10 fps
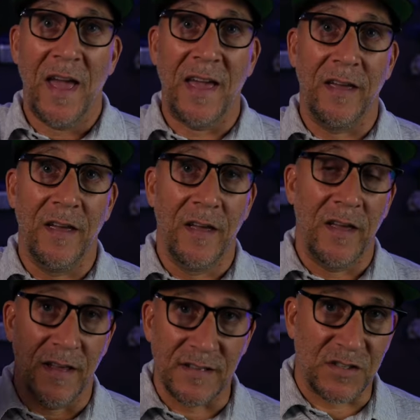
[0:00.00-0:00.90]
hey,
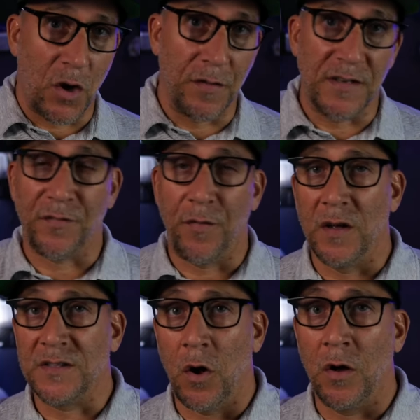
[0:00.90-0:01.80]
install these
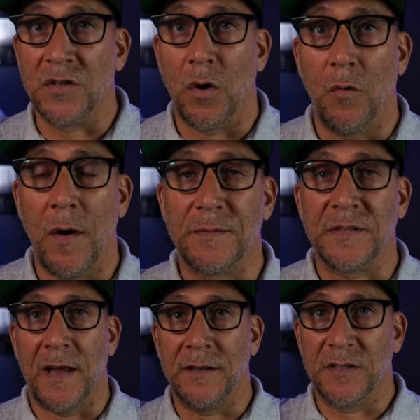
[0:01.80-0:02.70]
fonts onto our website.